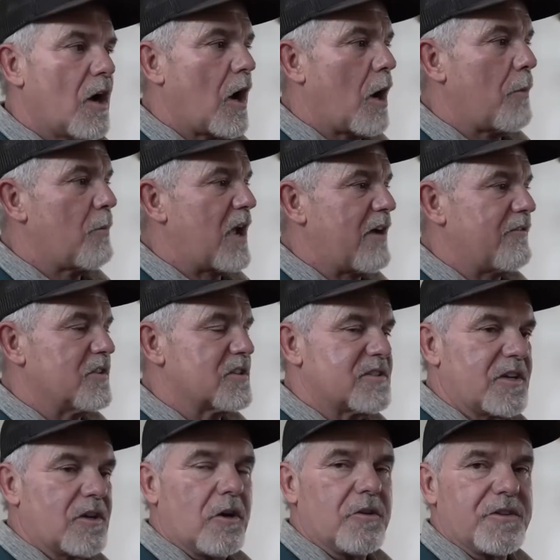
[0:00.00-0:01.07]
I'm gonna have this
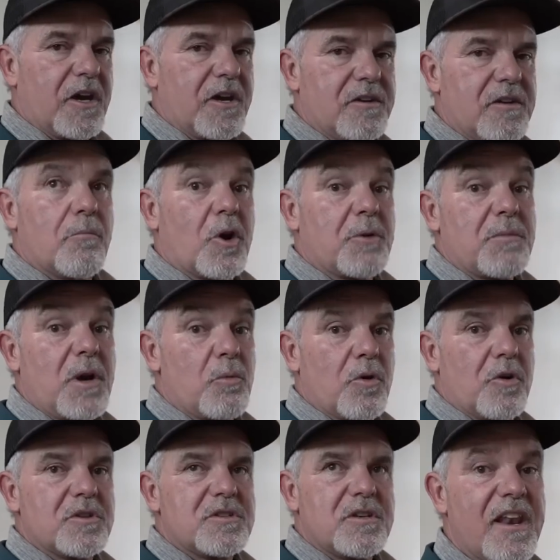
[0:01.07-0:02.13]
thing all done, mark my
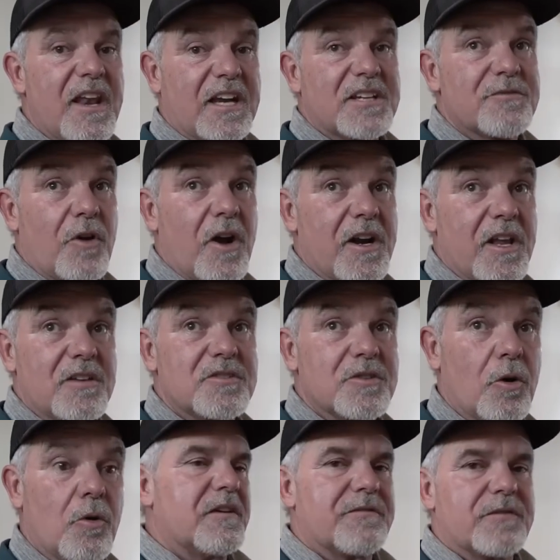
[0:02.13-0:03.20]
words, next Friday.
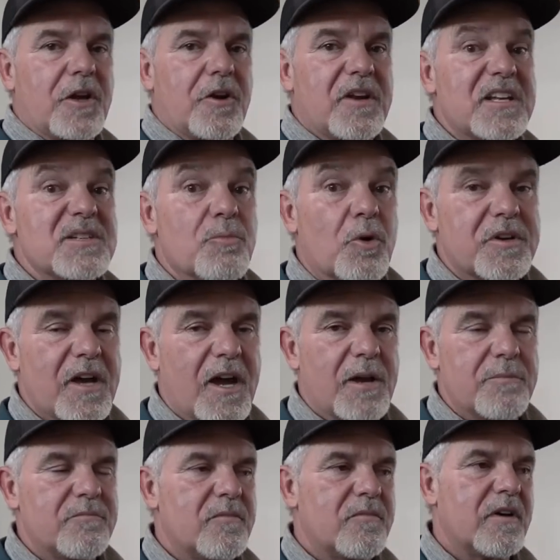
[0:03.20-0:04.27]
So if Flair needs more
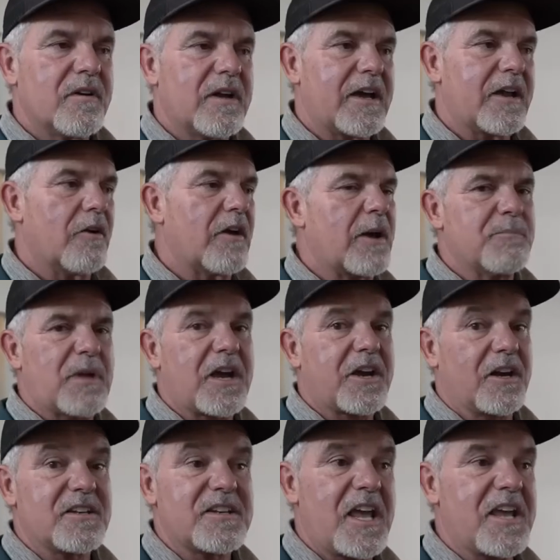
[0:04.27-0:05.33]
time, I don't, I'm not
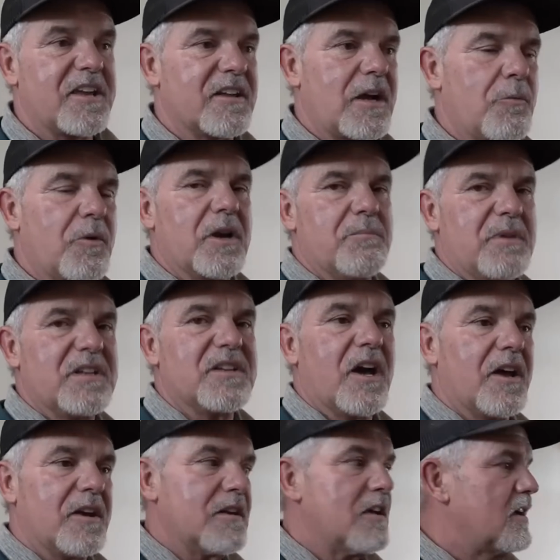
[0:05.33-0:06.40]
gonna take it. I wanna be
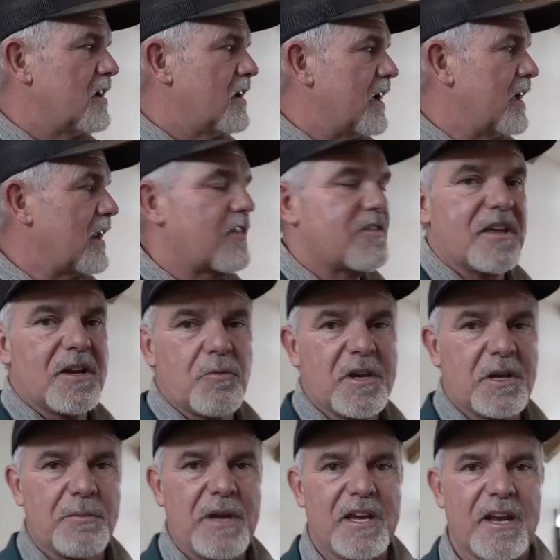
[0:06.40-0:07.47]
done and I think we
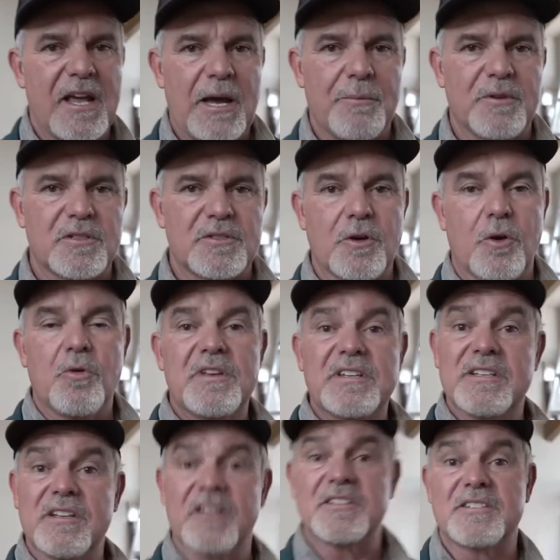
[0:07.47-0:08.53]
can make it happen. So
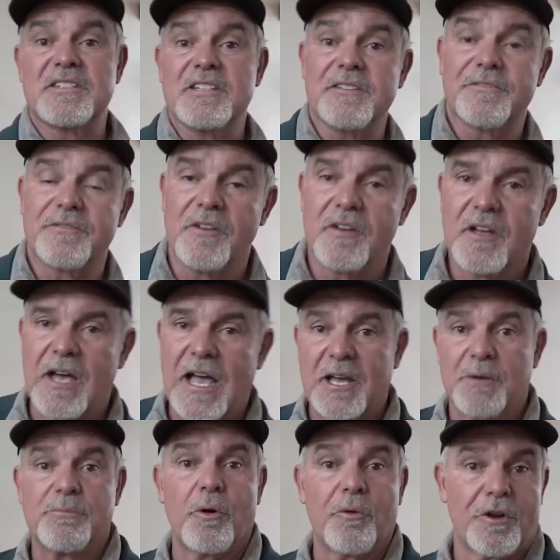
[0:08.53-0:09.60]
let's see if I
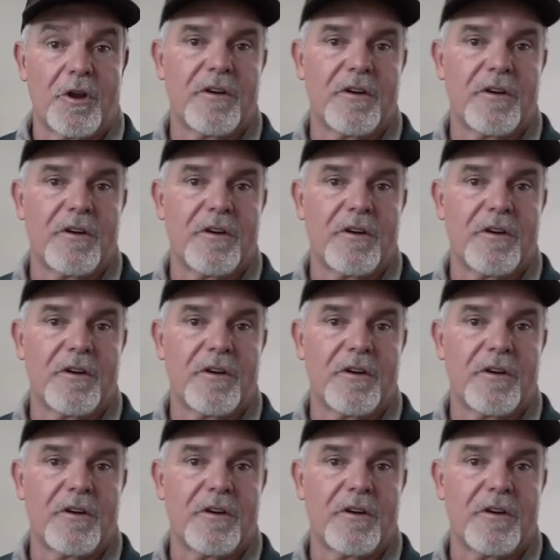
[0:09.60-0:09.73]
can pull it